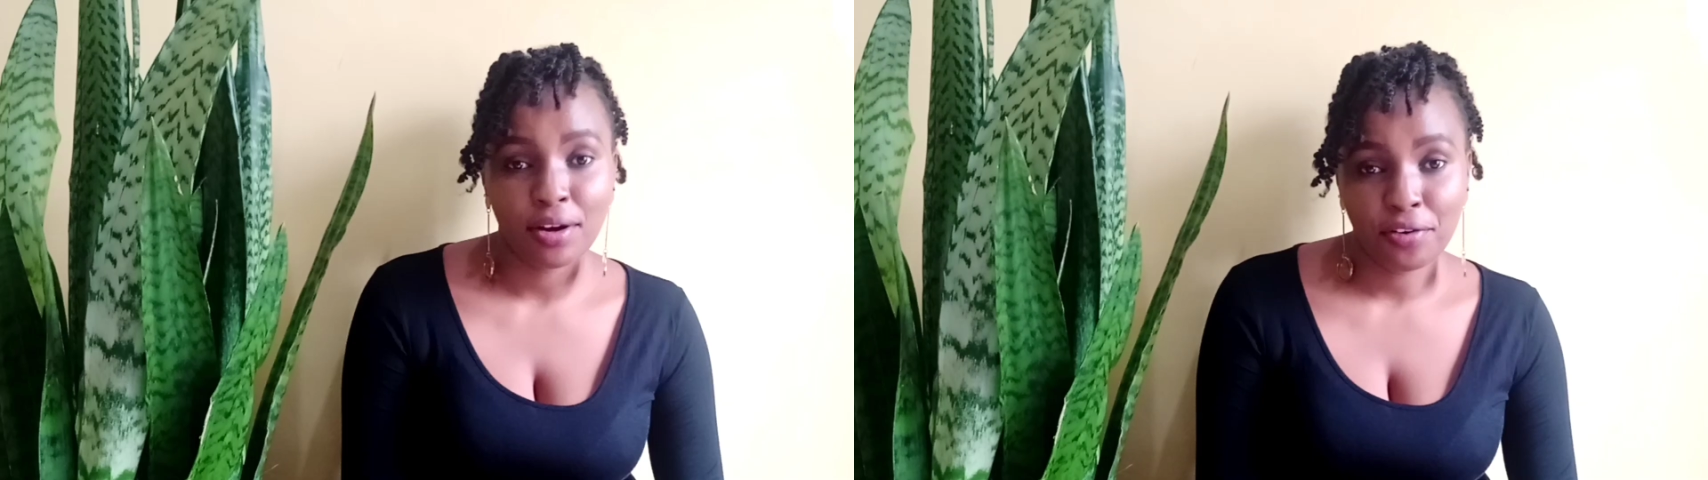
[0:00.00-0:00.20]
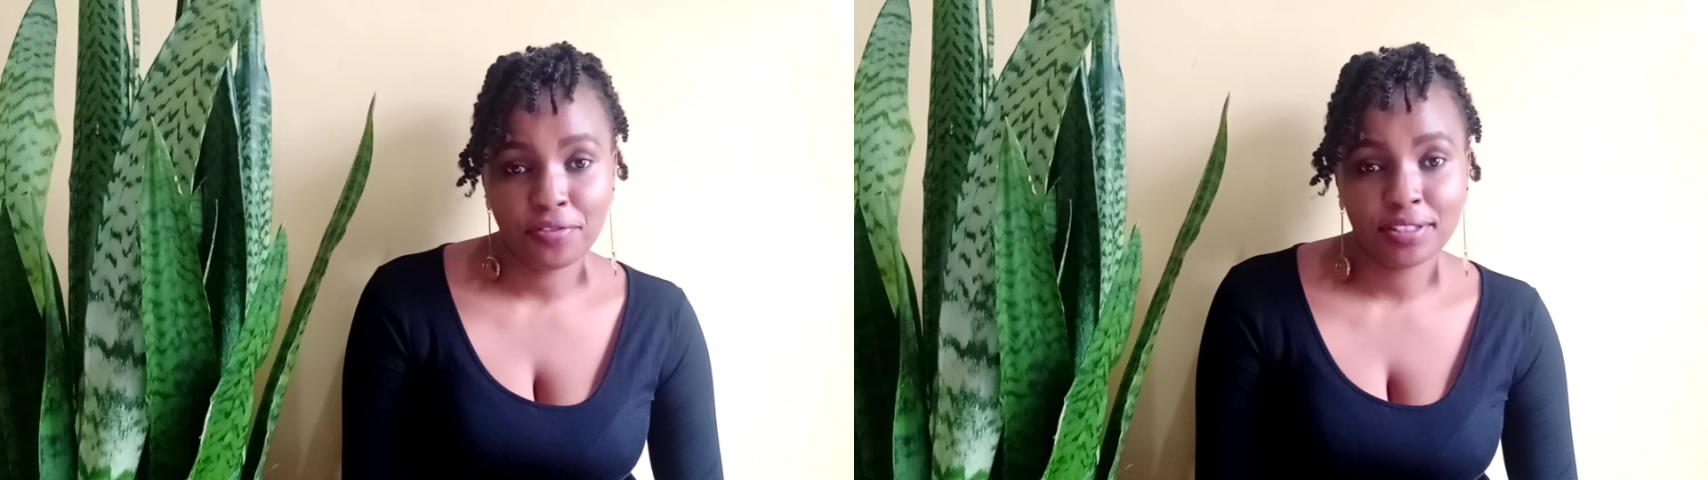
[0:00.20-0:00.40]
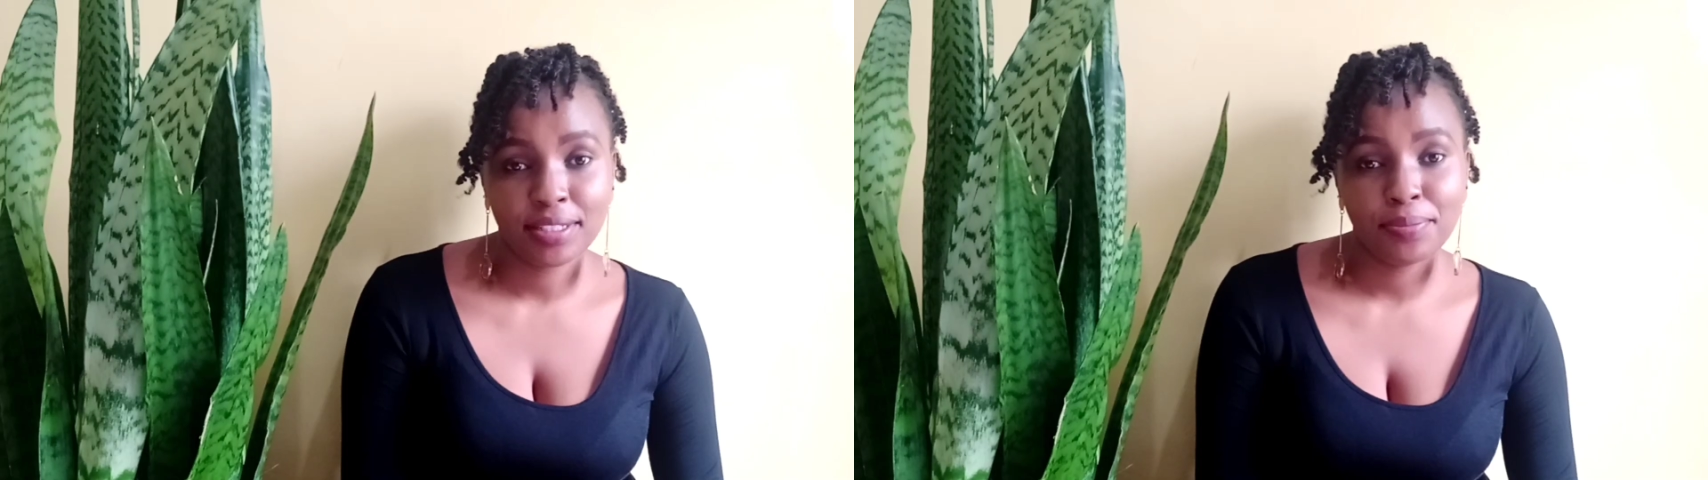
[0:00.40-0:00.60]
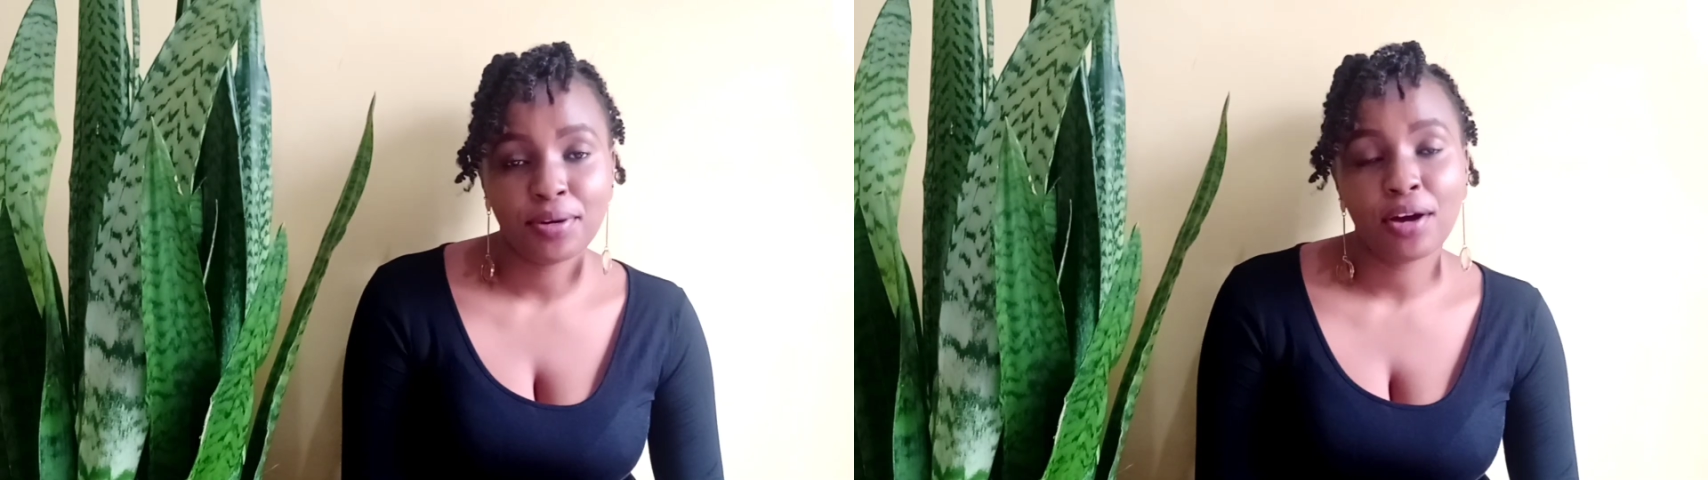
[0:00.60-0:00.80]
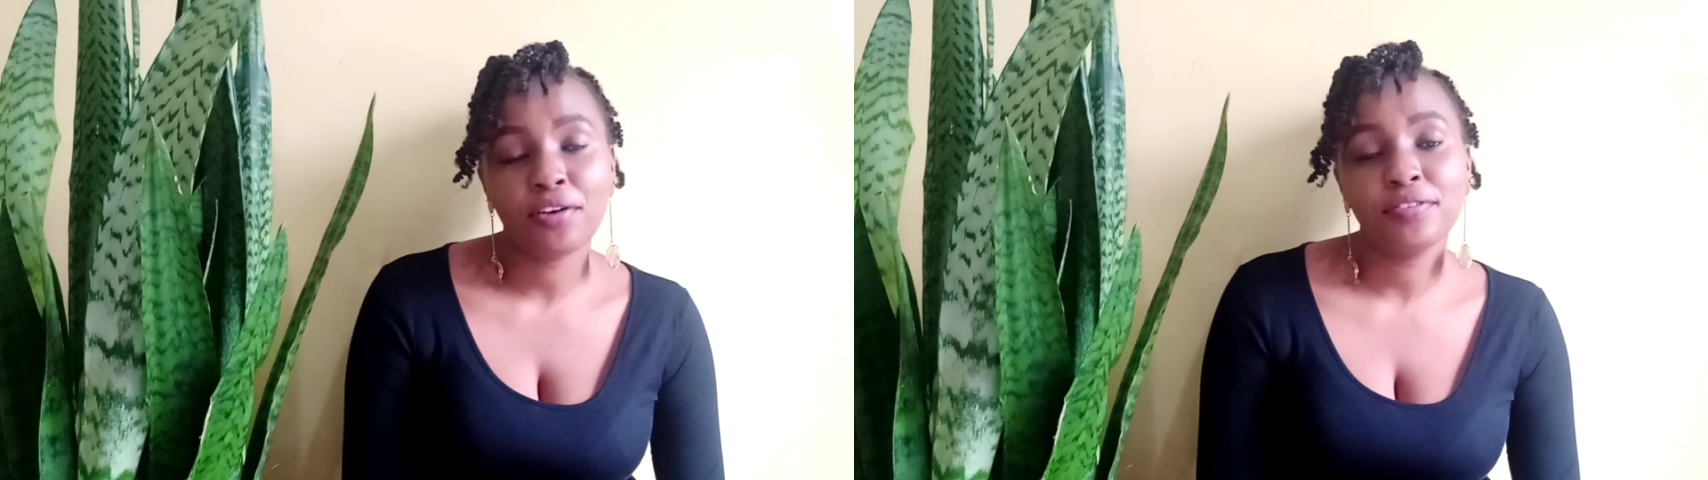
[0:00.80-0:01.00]
coffee
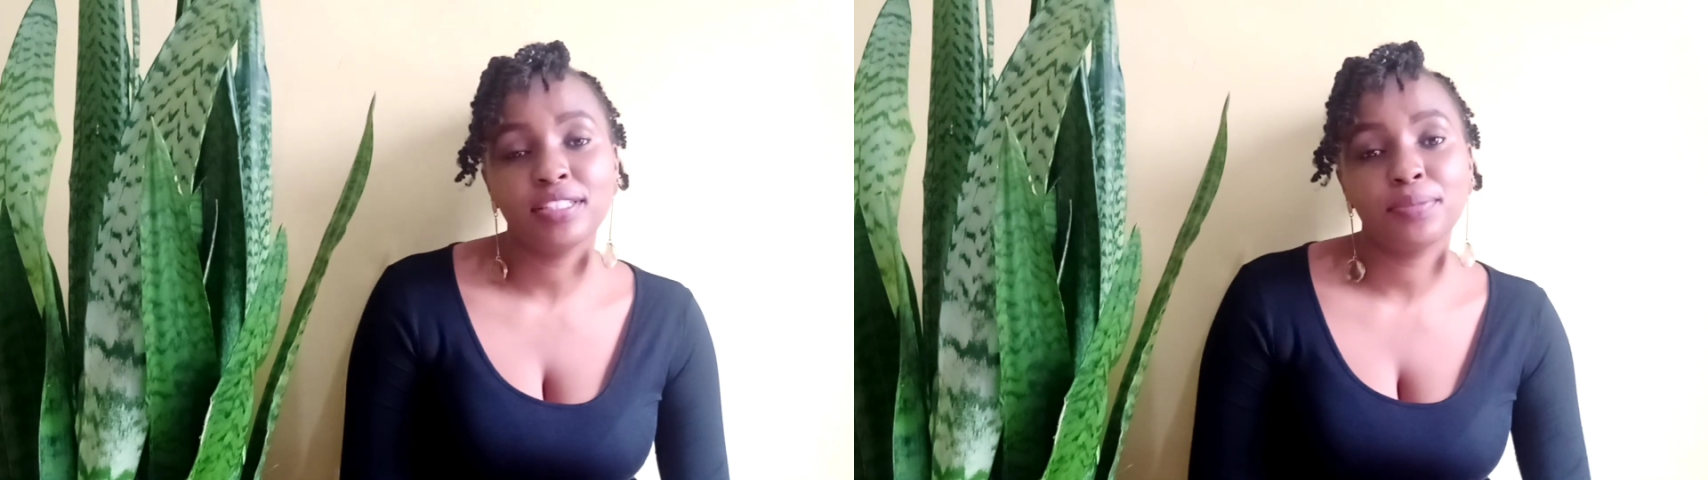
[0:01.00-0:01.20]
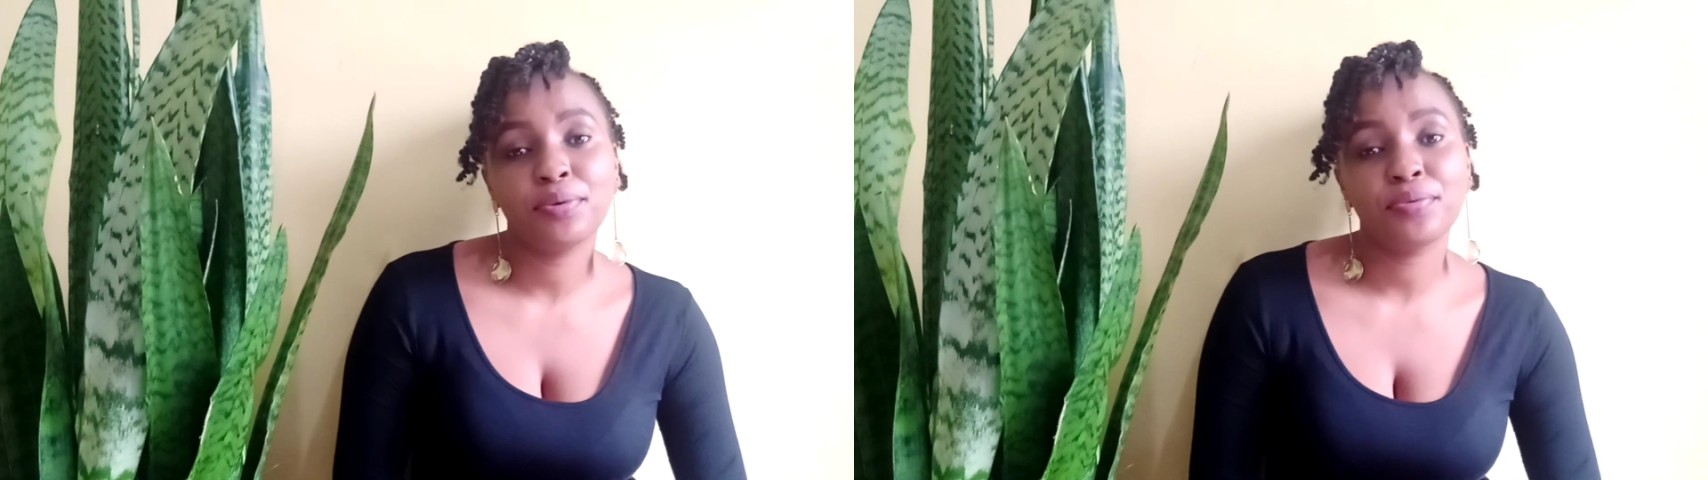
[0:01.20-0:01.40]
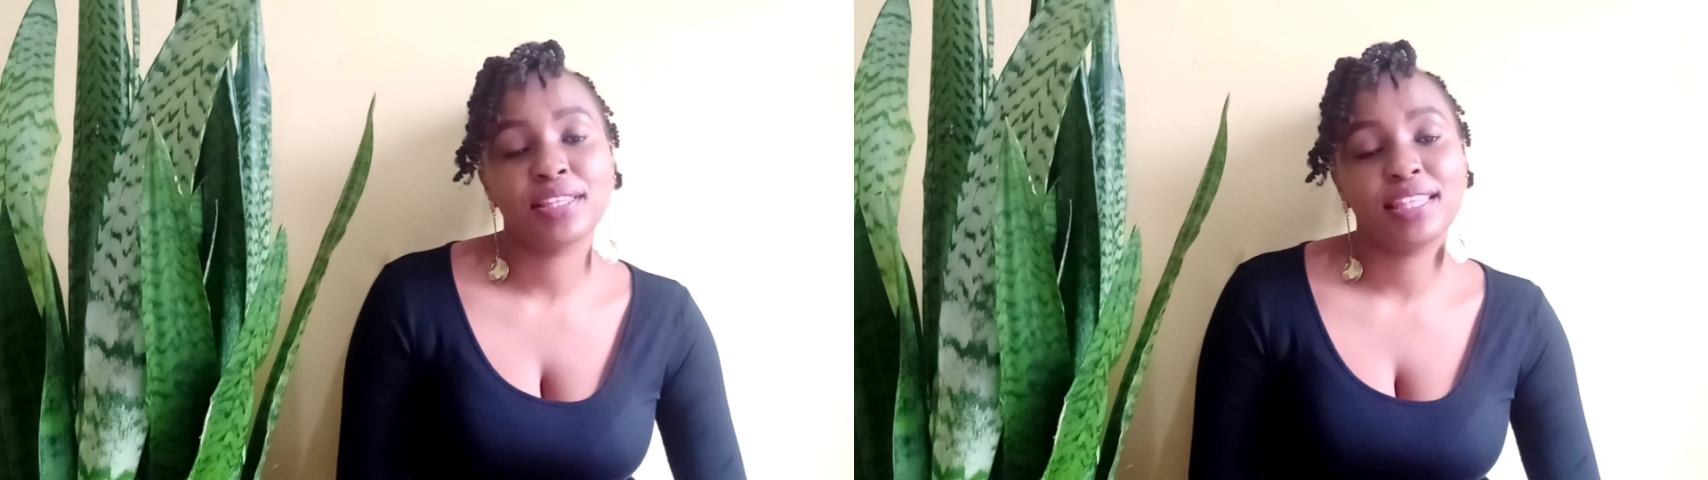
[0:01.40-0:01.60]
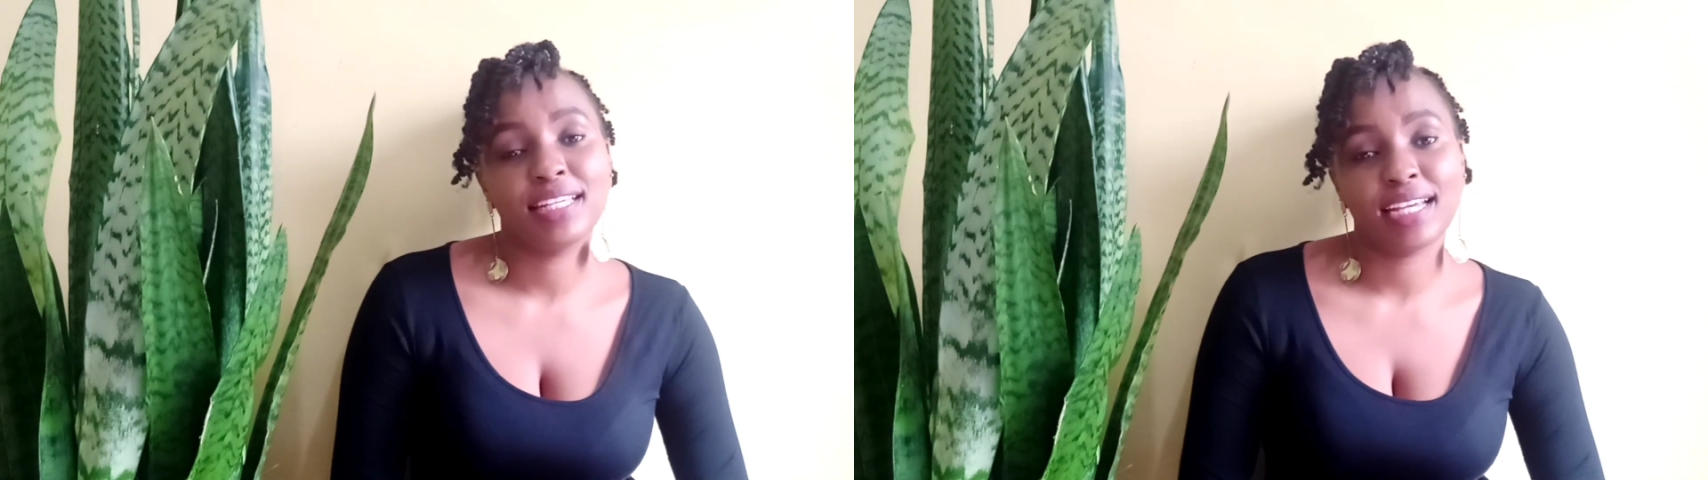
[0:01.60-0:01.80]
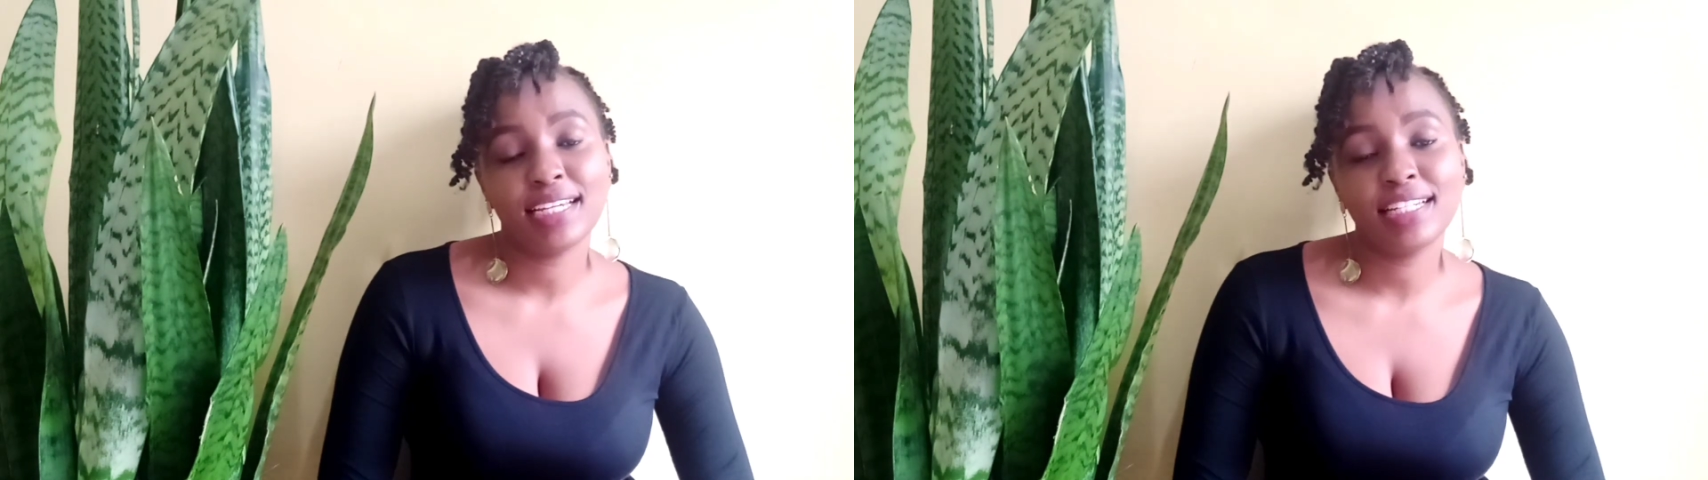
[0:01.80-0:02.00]
table with the
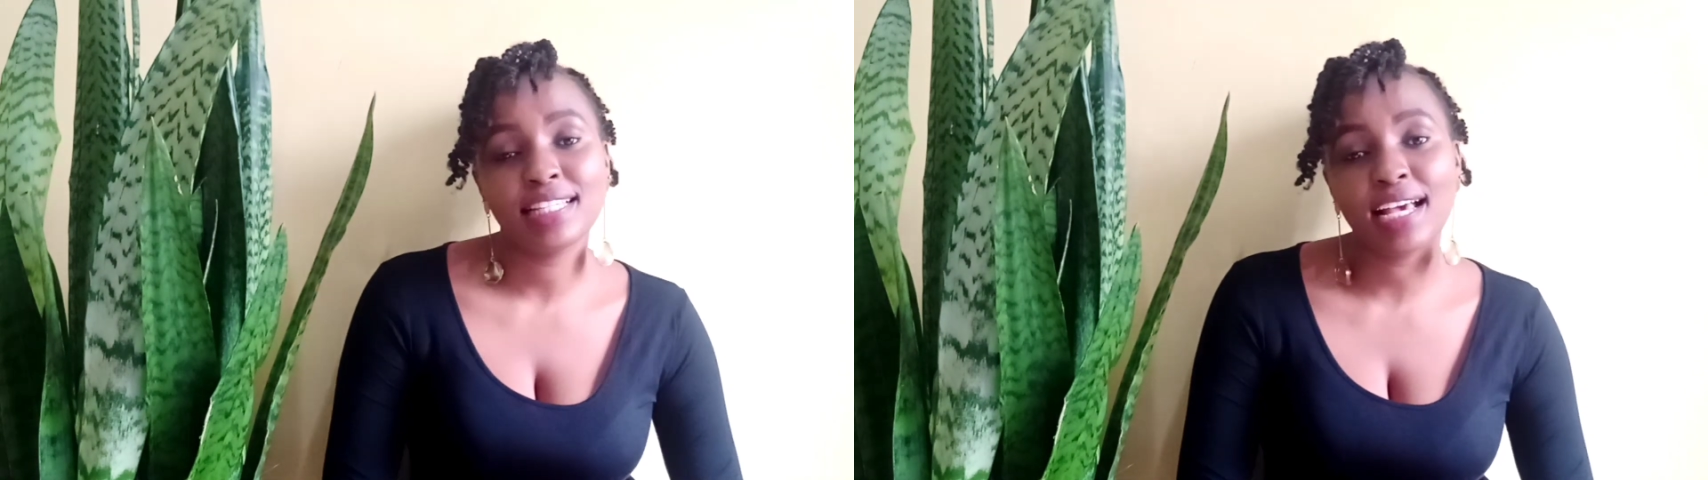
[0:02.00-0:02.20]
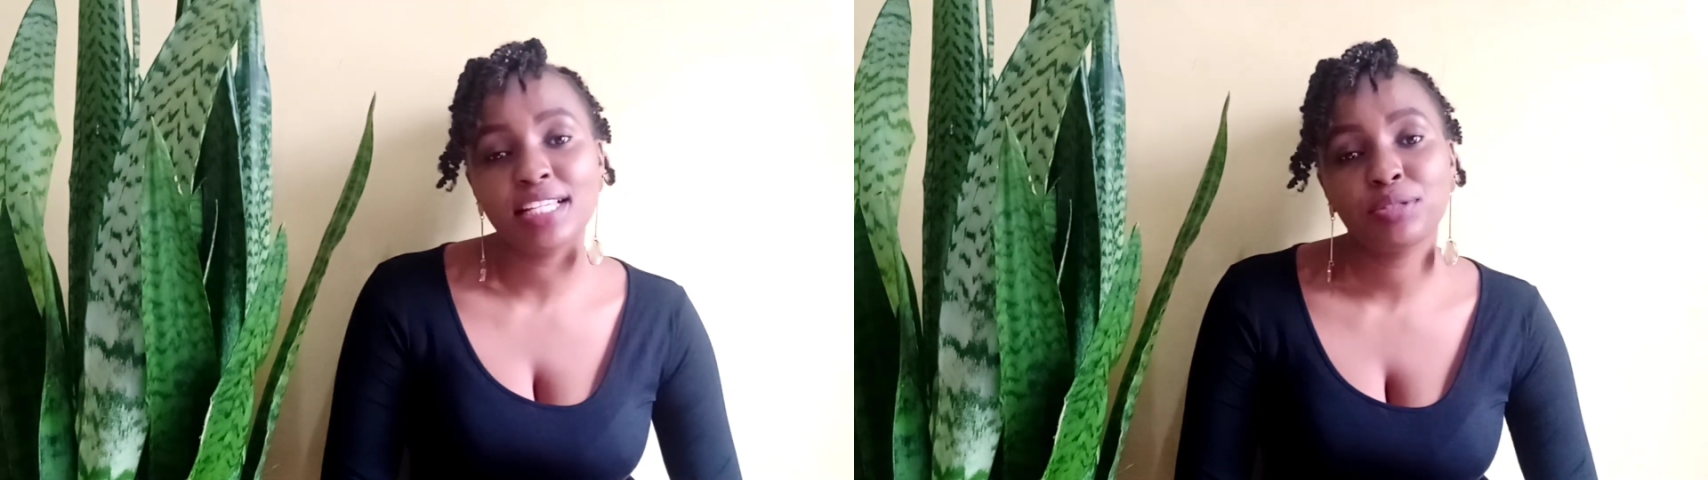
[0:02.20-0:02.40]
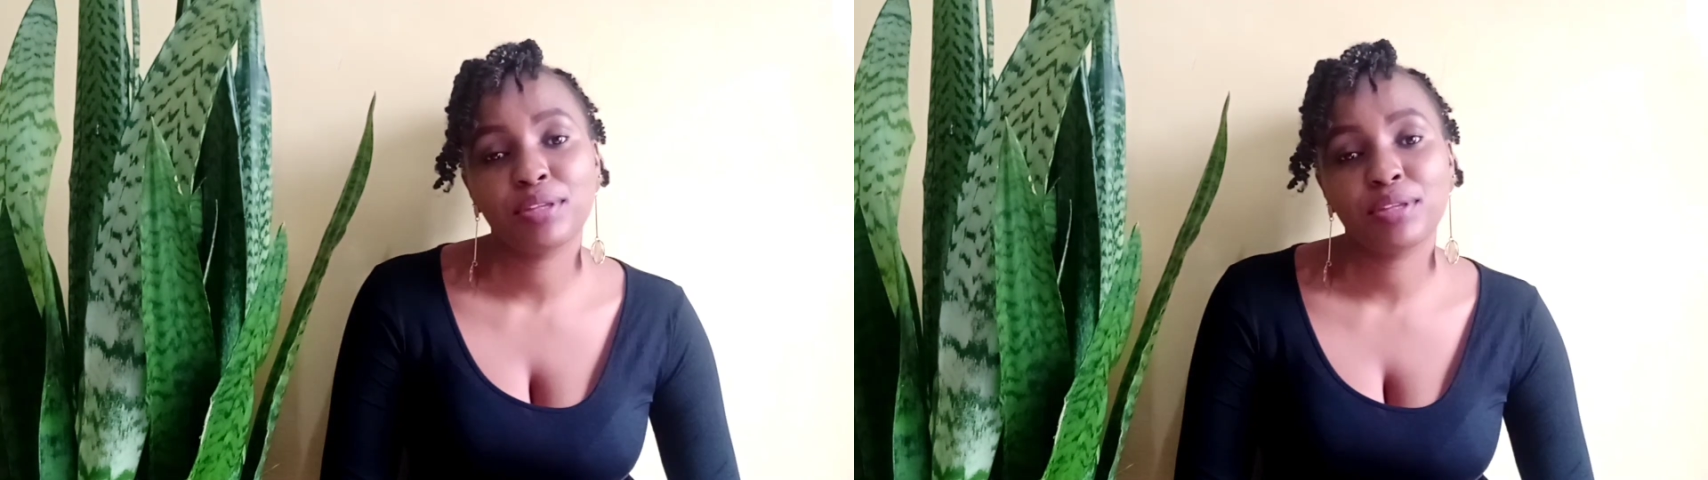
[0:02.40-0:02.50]
right size,